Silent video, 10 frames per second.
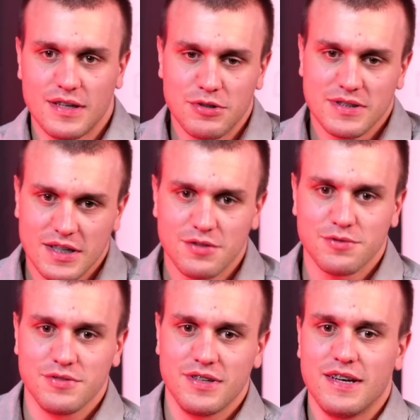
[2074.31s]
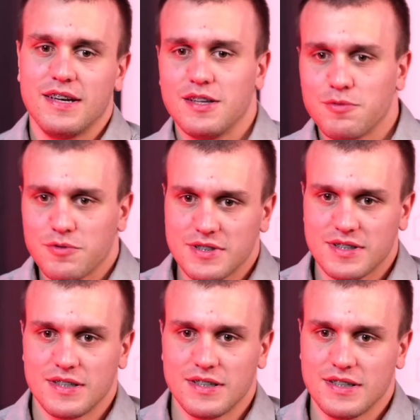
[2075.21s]
Saloon. It was
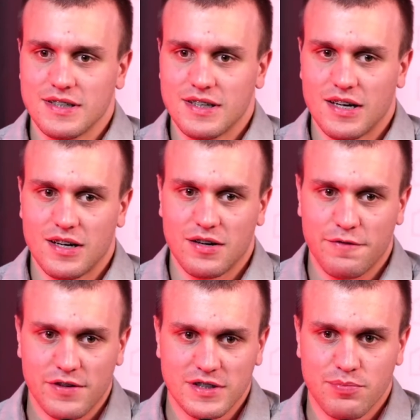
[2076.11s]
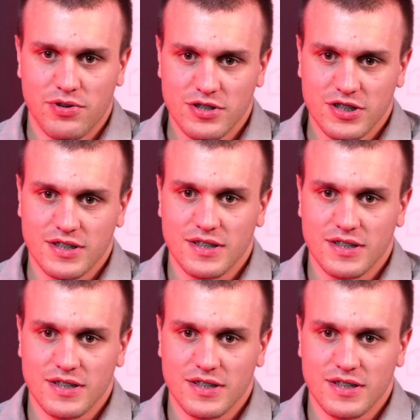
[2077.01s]
our first project.